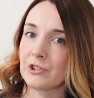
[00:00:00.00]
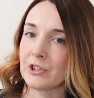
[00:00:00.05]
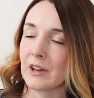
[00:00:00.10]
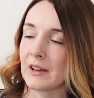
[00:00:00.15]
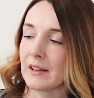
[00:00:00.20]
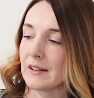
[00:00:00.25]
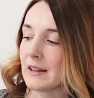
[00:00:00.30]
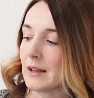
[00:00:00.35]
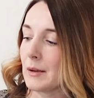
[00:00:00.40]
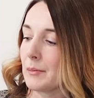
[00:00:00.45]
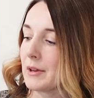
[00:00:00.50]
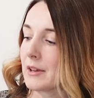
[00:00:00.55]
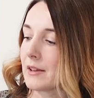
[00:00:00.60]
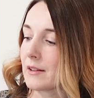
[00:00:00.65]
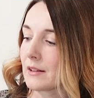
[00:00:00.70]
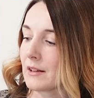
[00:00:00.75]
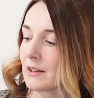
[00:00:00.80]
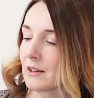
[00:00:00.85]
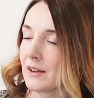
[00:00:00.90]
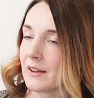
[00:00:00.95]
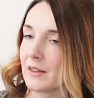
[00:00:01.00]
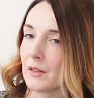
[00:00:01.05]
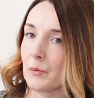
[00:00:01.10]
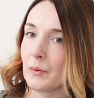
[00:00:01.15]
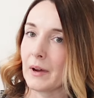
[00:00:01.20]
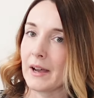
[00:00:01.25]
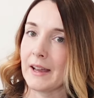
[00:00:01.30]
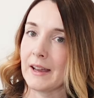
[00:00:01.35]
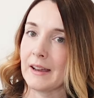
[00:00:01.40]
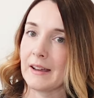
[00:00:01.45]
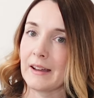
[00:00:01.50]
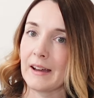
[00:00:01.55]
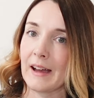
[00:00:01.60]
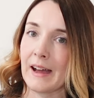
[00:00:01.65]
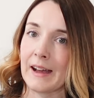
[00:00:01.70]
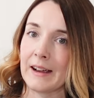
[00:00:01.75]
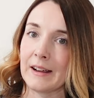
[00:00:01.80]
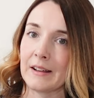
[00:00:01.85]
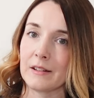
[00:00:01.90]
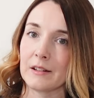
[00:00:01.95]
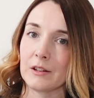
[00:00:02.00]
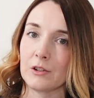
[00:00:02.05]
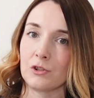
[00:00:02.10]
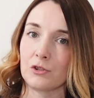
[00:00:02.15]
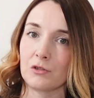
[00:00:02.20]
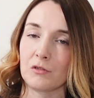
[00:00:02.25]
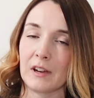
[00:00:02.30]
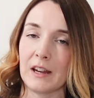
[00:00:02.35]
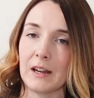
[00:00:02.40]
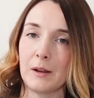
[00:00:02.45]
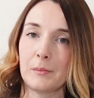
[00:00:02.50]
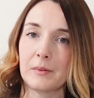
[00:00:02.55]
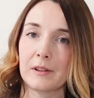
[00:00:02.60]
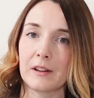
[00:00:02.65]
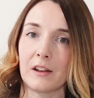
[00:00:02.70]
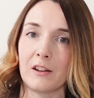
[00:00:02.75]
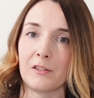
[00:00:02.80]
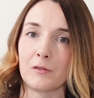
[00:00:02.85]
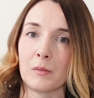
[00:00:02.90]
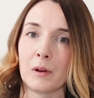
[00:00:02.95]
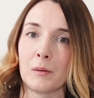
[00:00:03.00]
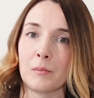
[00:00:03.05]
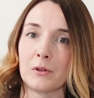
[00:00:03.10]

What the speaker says: jersey because I like the way it hangs and drapes over my